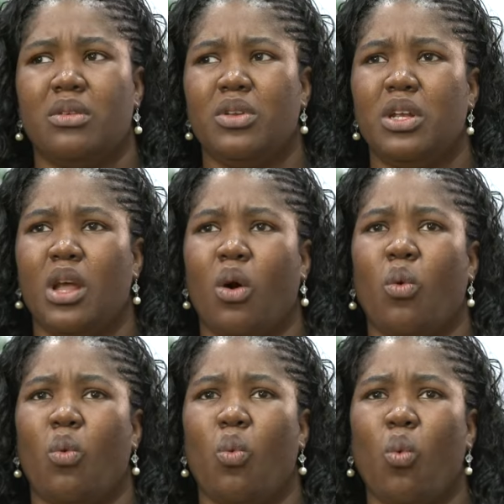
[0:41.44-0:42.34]

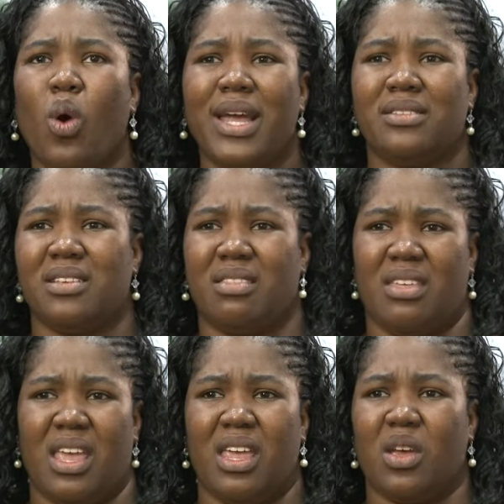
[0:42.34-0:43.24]
what to
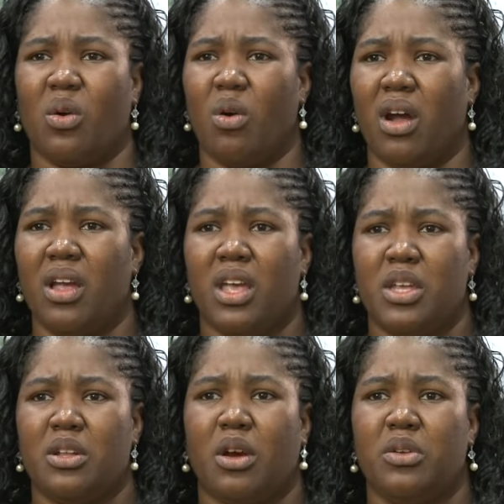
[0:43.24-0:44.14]
think, or,
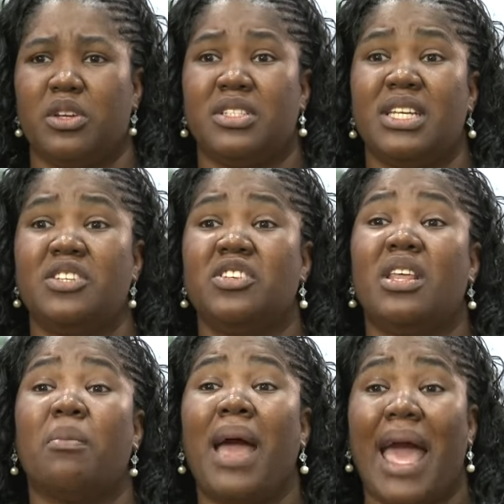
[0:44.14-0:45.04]
you're teaching
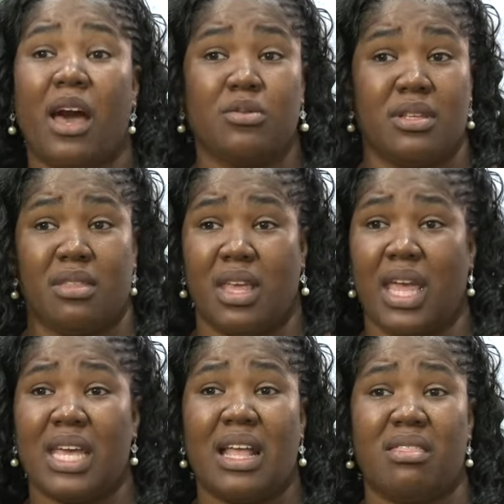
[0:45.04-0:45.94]
them how to
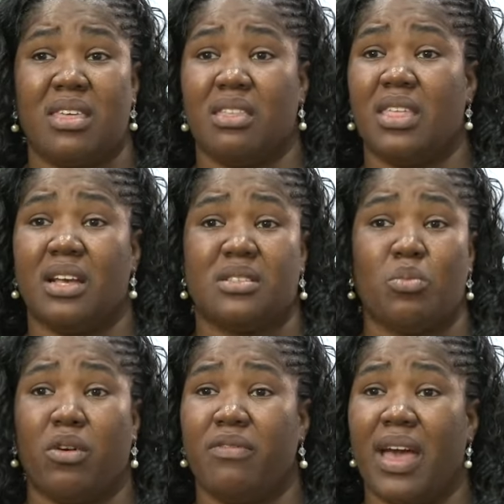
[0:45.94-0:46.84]
think. And I think that's
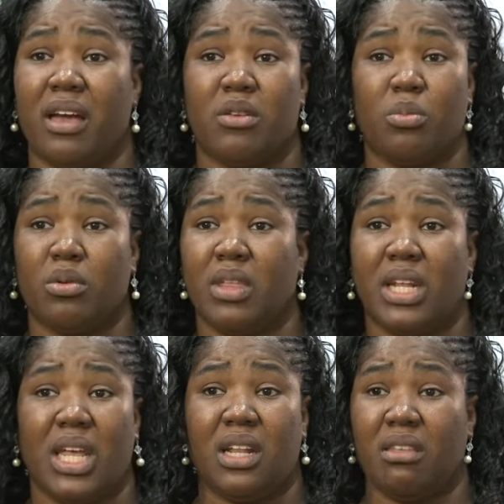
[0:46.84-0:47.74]
more valuable
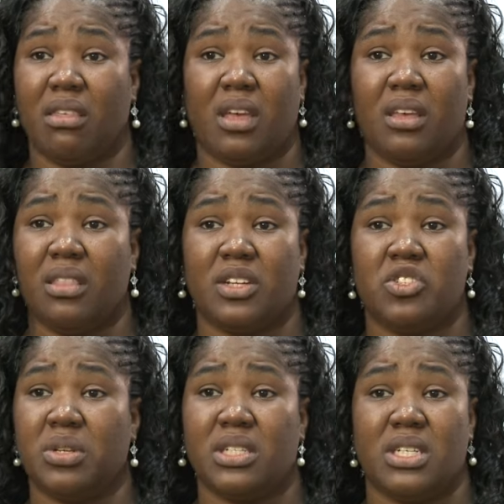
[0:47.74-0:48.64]
than anything
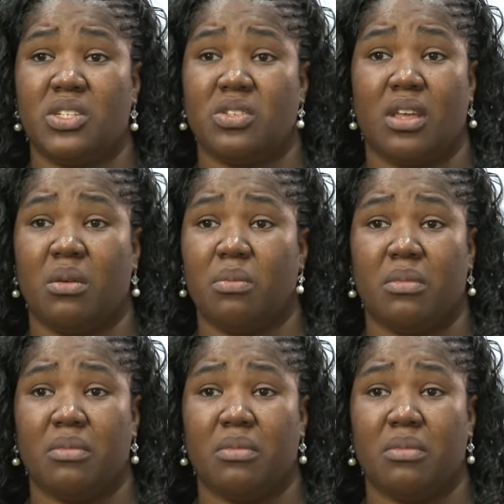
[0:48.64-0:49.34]
that you could teach them.